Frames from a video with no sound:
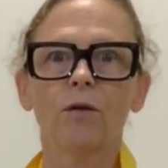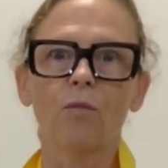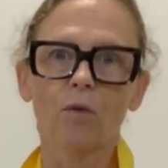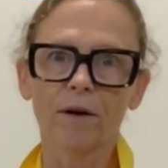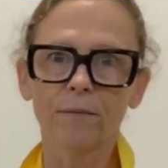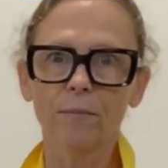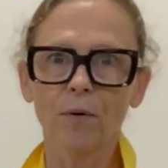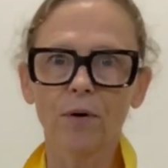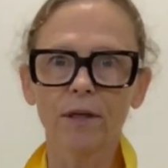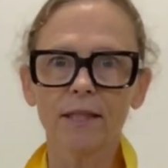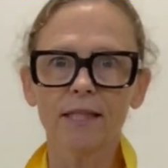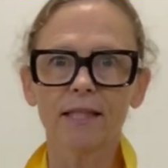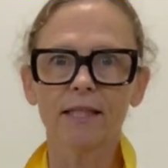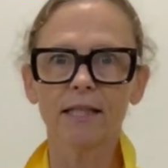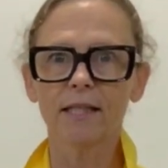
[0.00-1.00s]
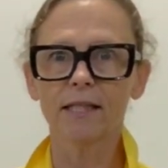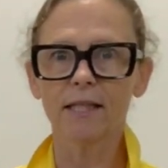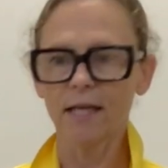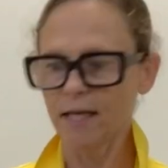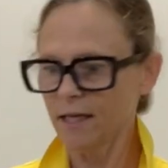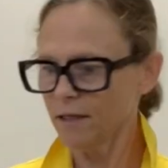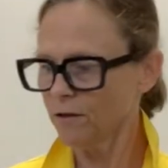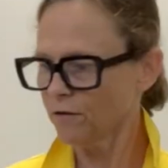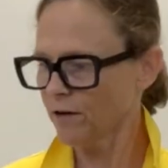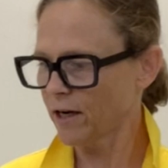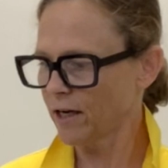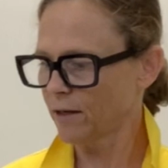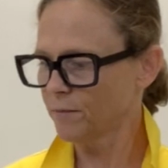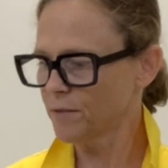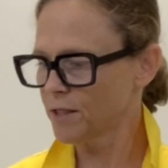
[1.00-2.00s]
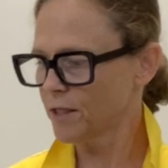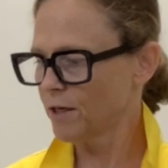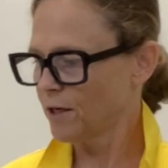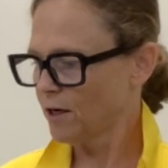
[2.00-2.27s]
1.68 grams